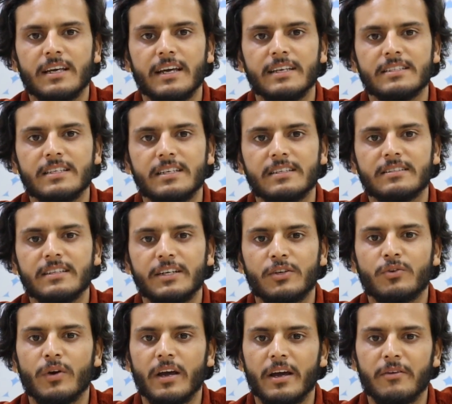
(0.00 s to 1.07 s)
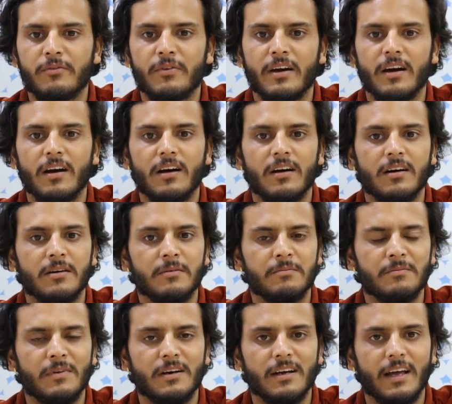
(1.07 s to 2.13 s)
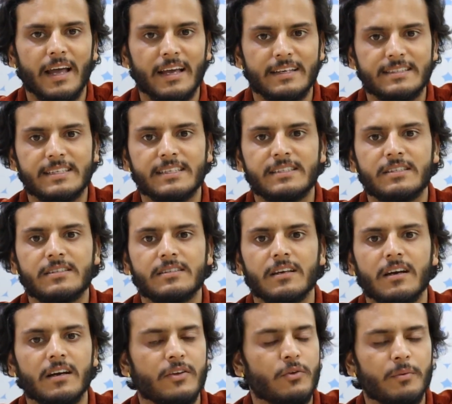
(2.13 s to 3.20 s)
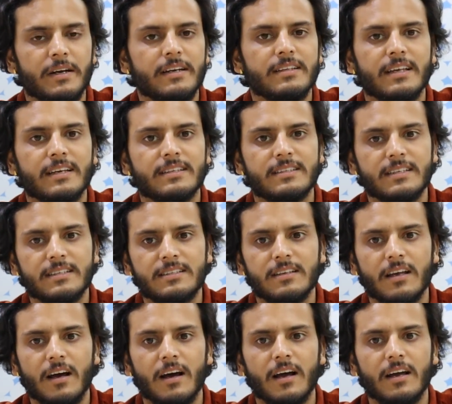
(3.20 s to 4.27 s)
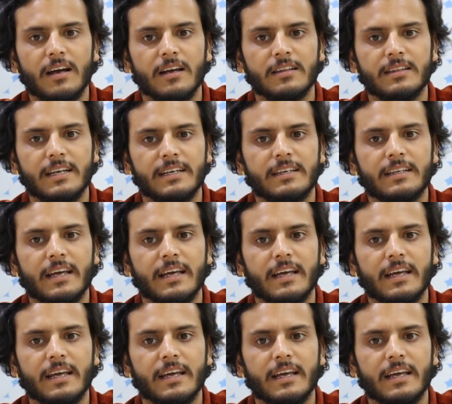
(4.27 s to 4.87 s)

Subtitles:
the engineers need to have Kubernetes access that